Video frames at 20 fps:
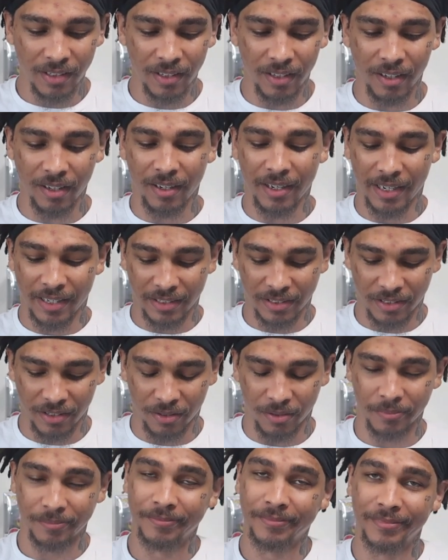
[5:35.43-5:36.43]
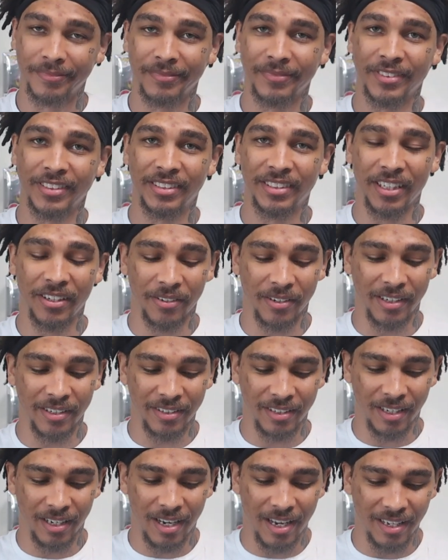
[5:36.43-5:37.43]
All right, so steering
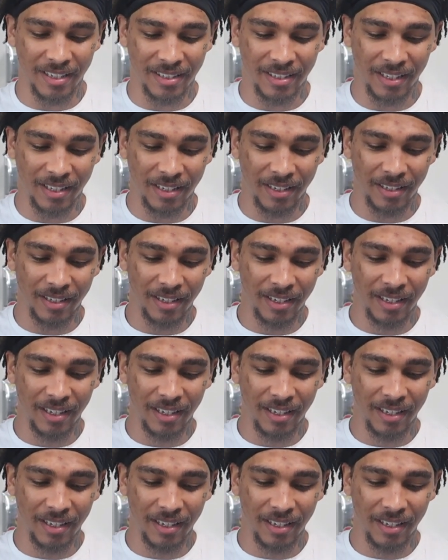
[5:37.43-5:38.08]
into the next thing.